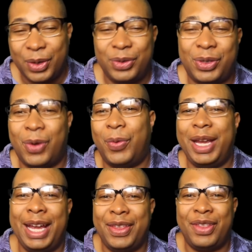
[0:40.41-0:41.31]
So
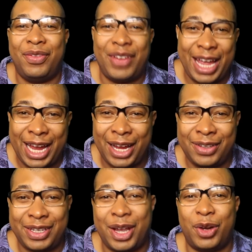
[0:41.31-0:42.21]
we in the
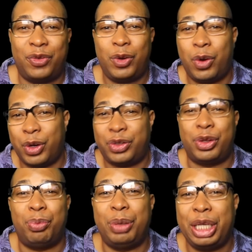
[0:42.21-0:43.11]
vans, and of course
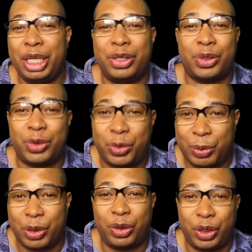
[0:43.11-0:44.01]
the beans are
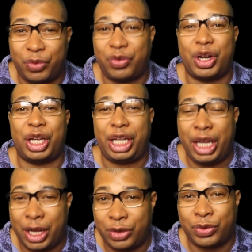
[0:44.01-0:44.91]
spilled in front of
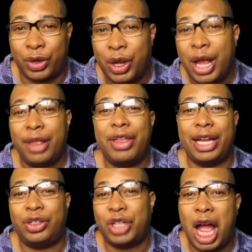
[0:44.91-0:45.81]
Kendra
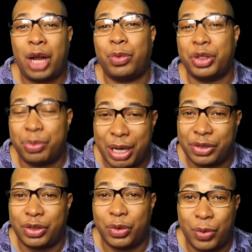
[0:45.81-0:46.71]
that Jock was
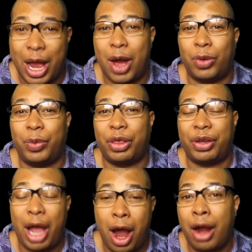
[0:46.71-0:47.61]
messing around
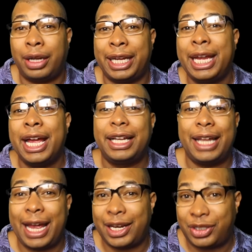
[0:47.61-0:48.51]
with Carly
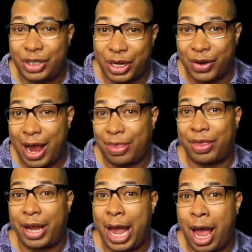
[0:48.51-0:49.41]
last year
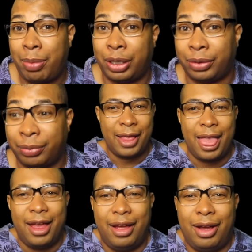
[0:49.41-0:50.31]
at the cabin.
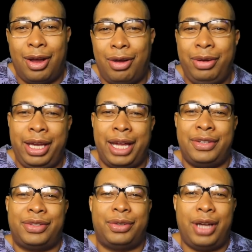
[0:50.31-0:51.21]

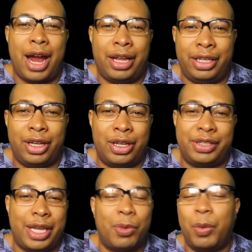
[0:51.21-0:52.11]
Okay, so Carly gonna
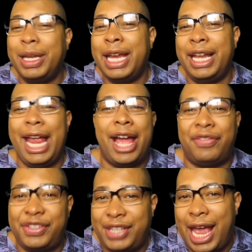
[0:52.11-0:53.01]
say, well, we didn't
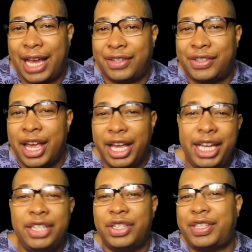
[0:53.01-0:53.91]
have sex.
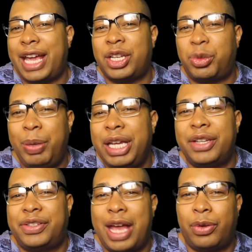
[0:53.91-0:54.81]
He just had his
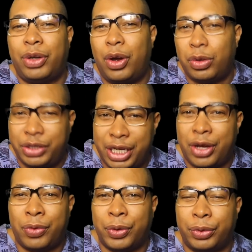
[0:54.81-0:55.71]
penis out in the
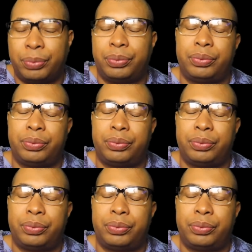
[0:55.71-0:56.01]
hotel room.